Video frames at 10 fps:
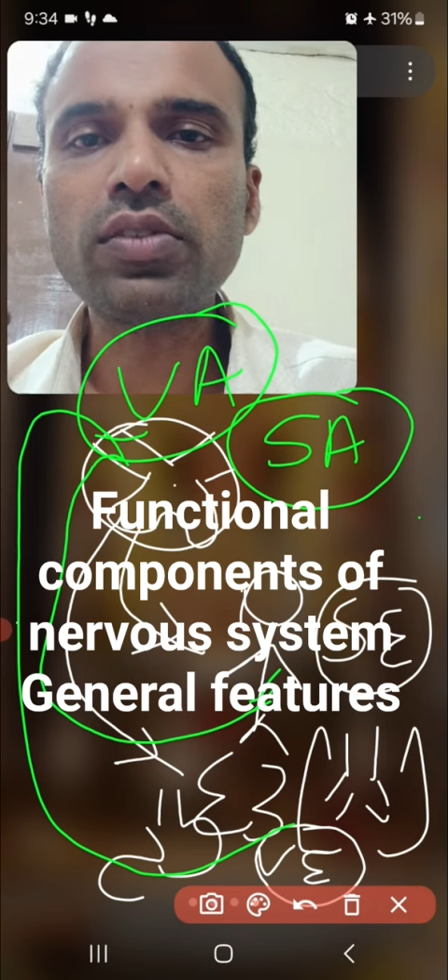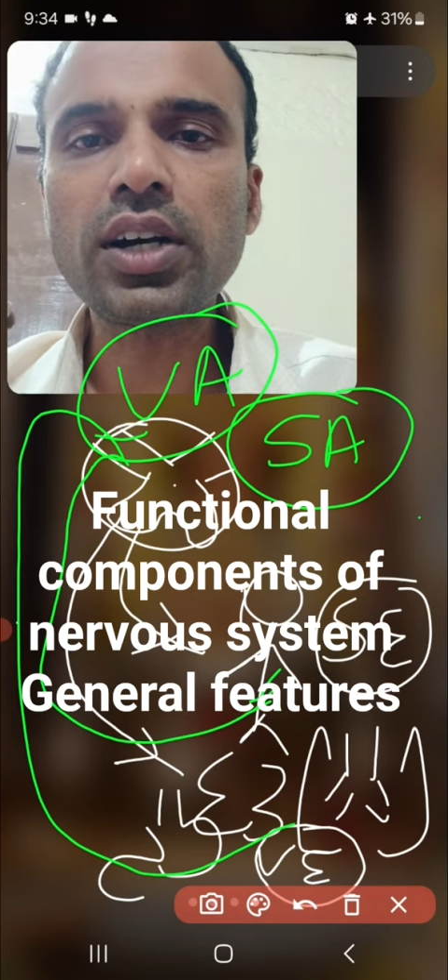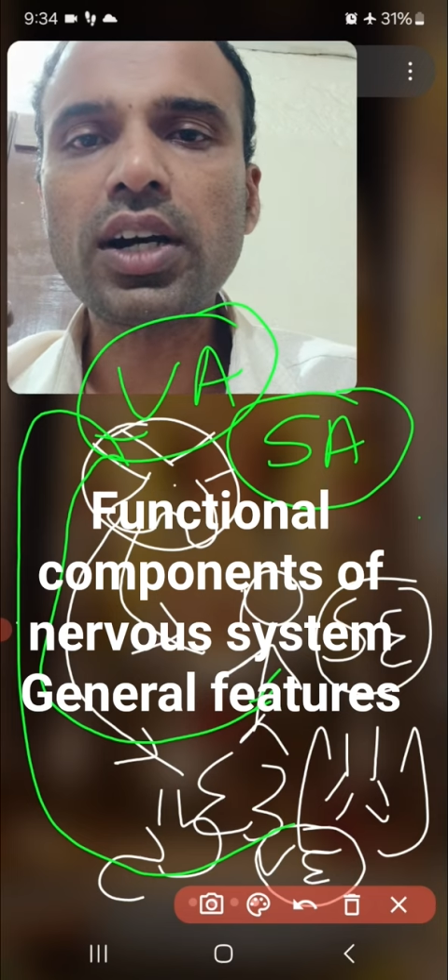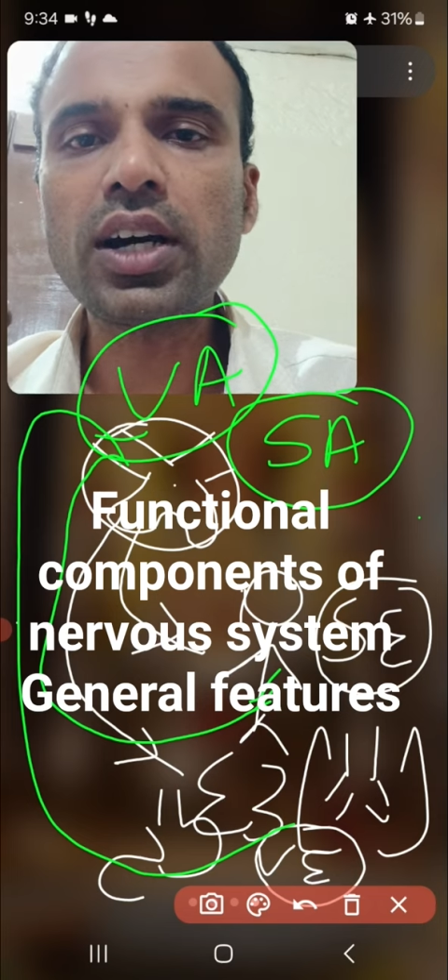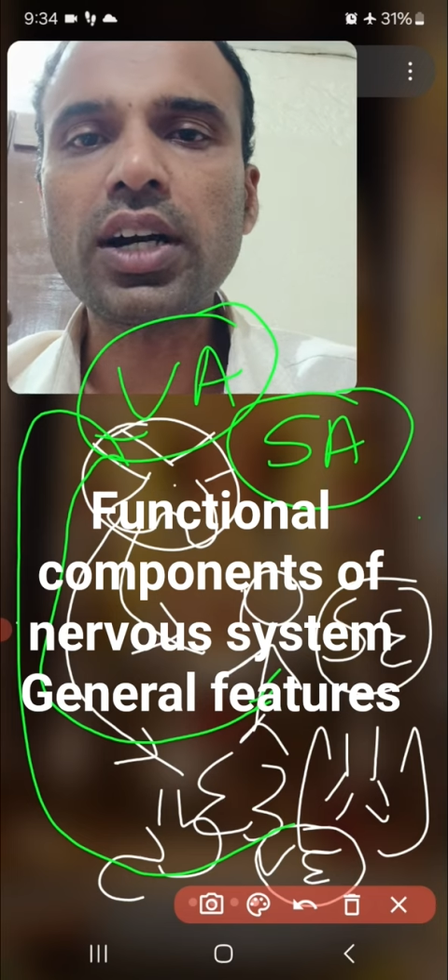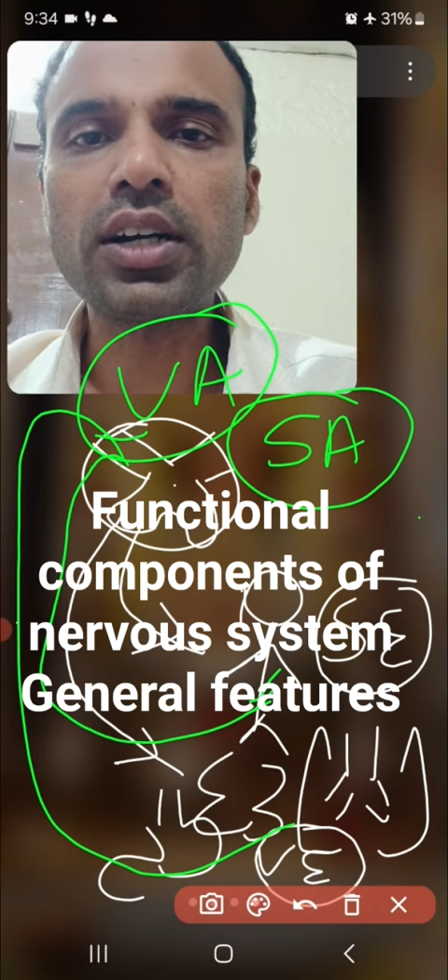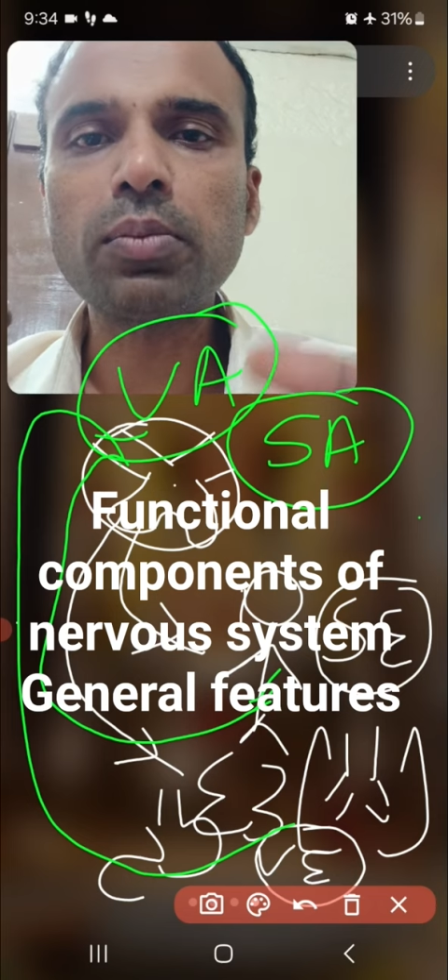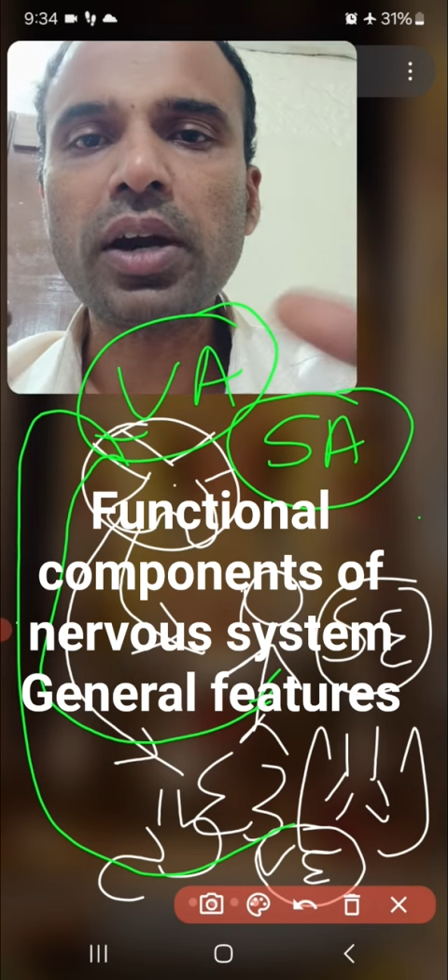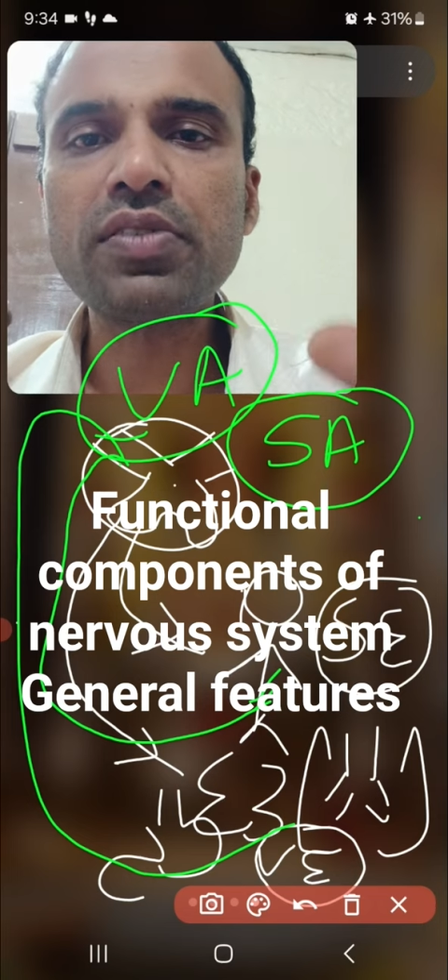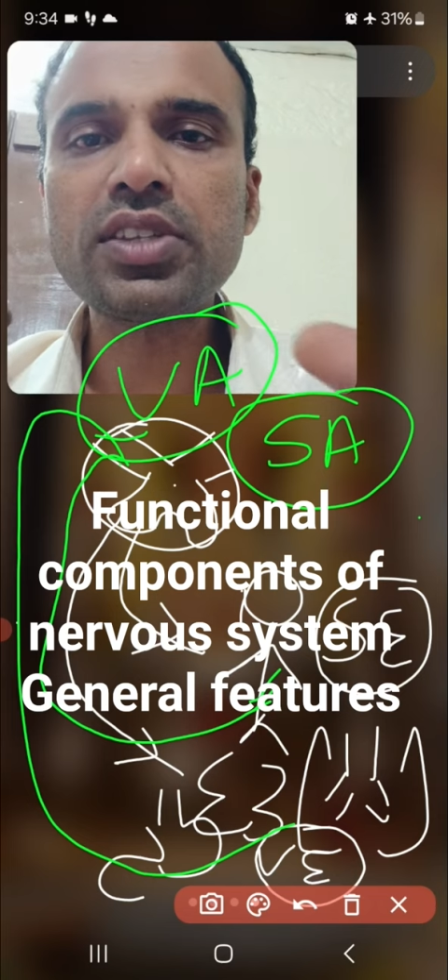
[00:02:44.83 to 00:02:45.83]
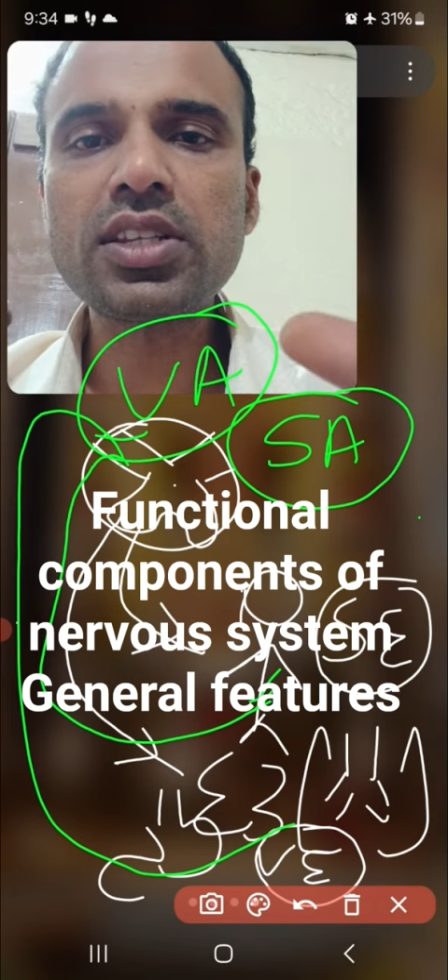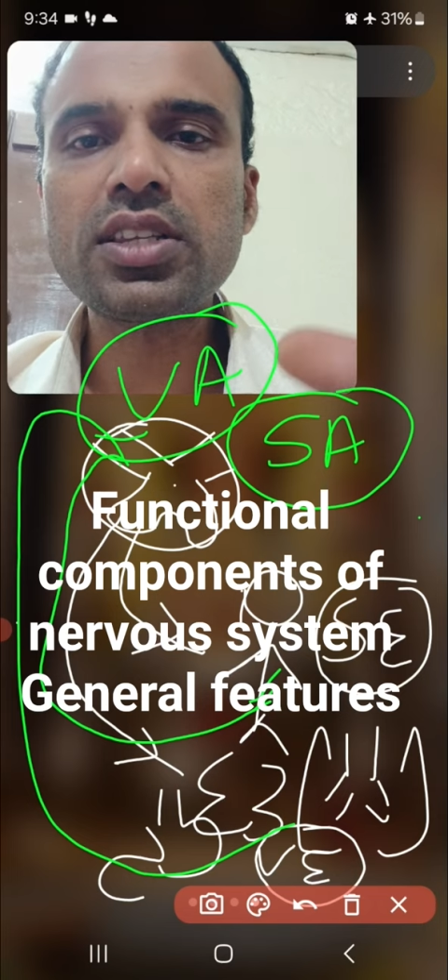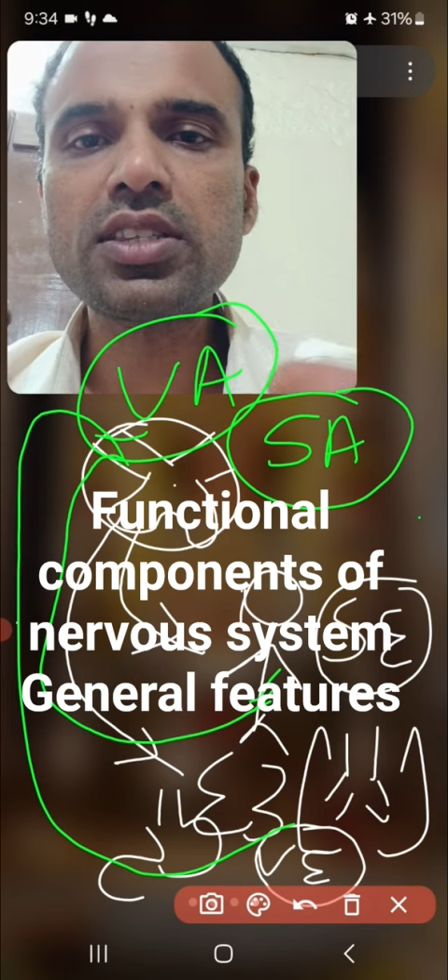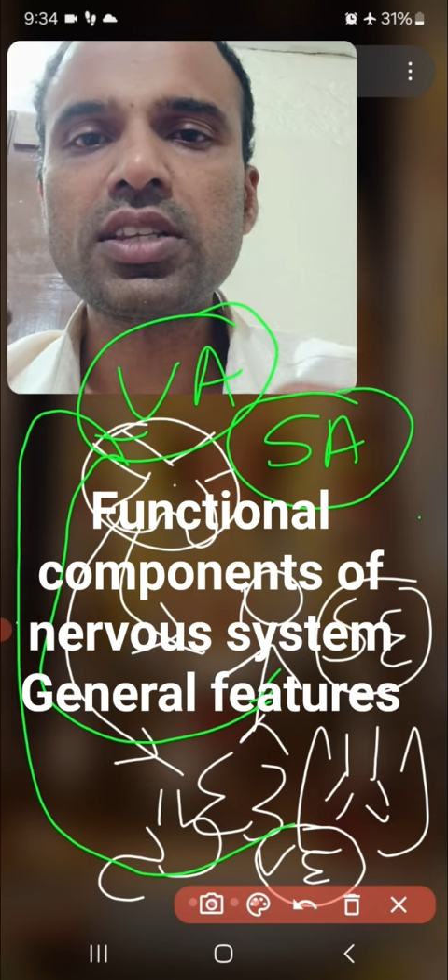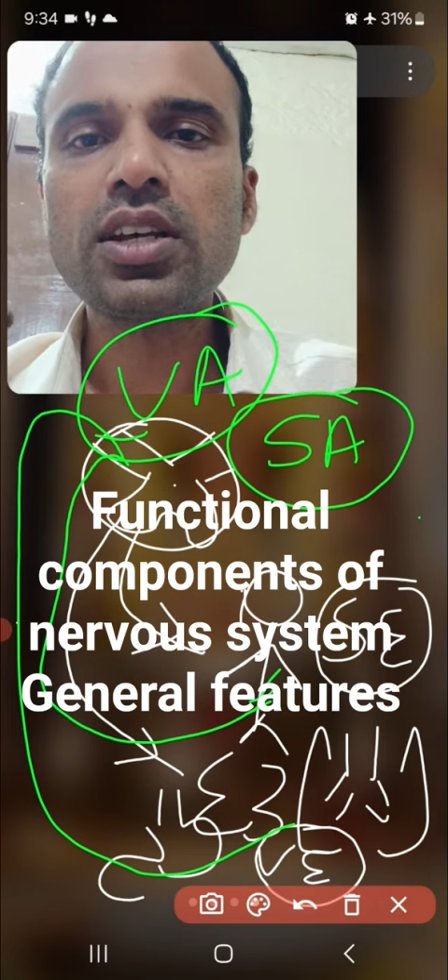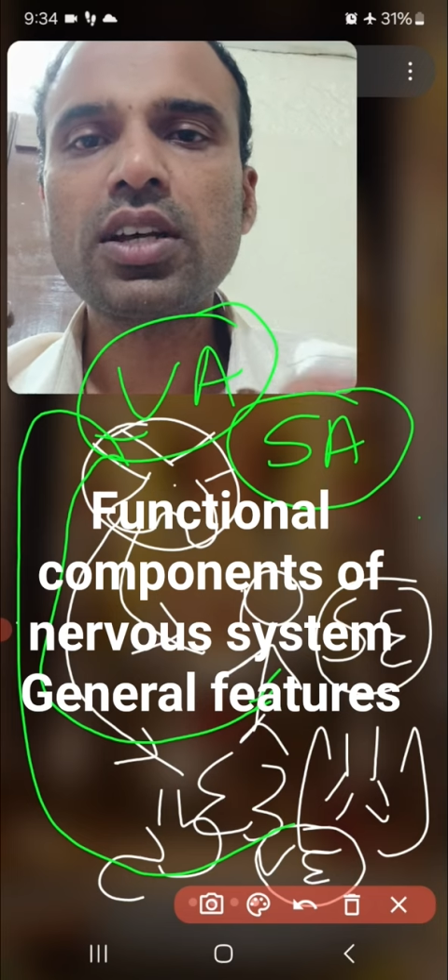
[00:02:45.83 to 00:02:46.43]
of the heart, blood vessels.